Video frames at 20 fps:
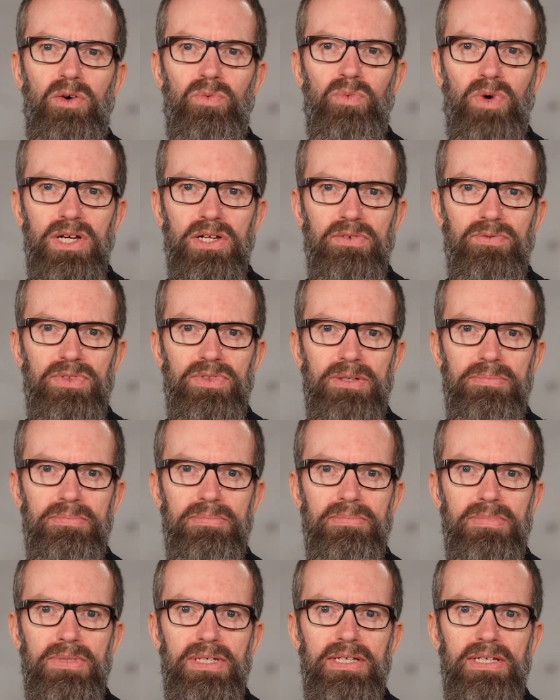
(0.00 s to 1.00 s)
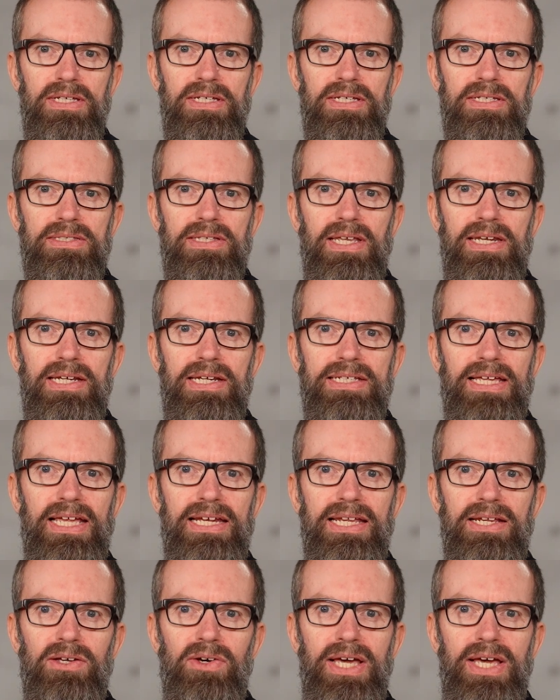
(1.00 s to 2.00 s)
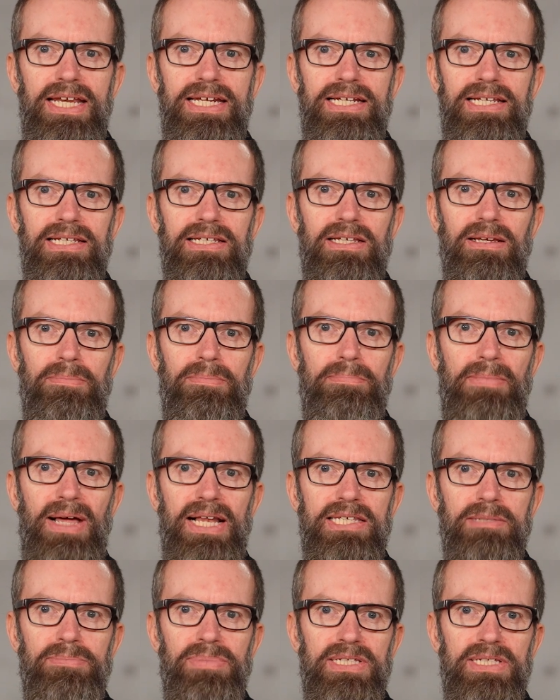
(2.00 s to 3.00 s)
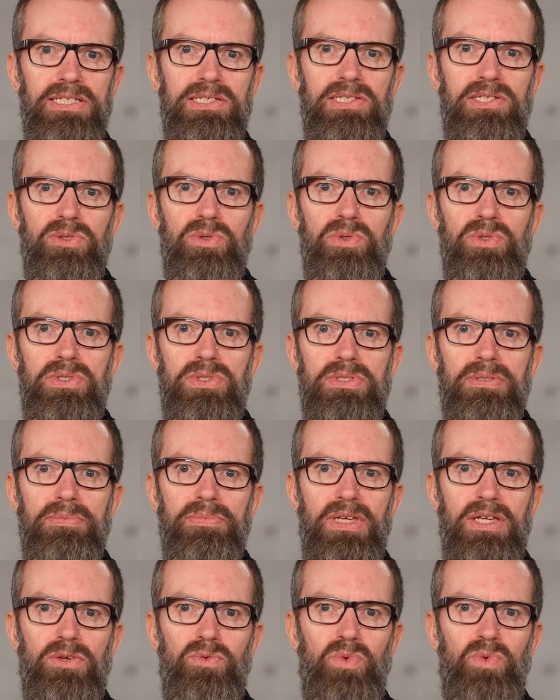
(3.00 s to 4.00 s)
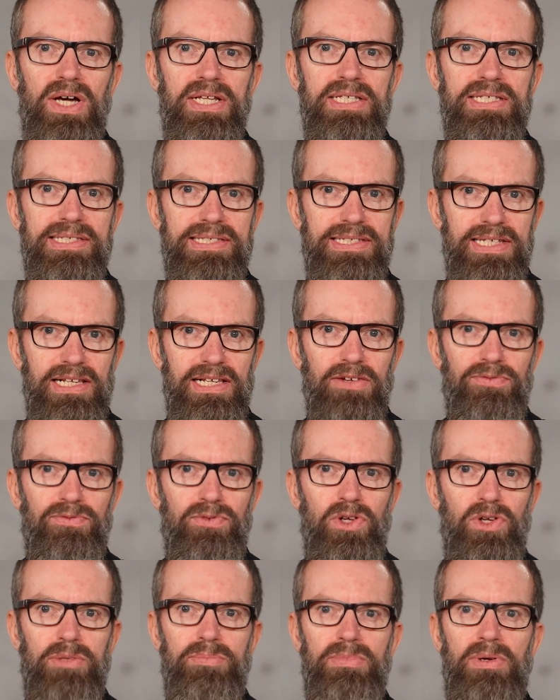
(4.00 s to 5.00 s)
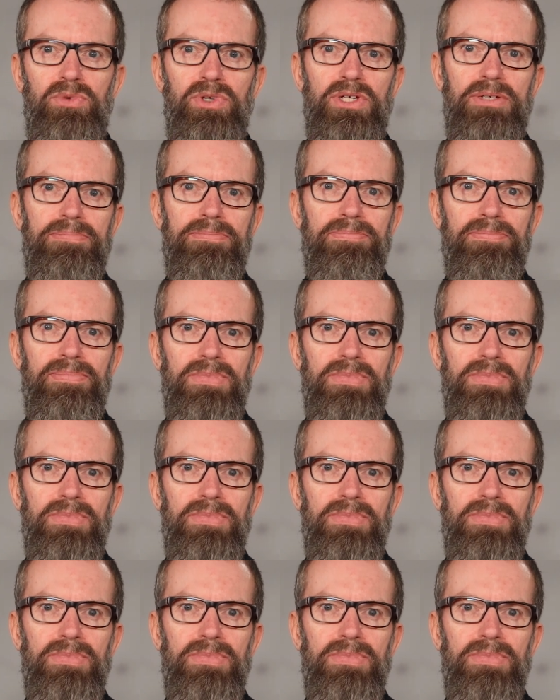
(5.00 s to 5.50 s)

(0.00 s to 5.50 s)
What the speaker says: One of them is that it can now handle multiple ECUs in one single fault memory.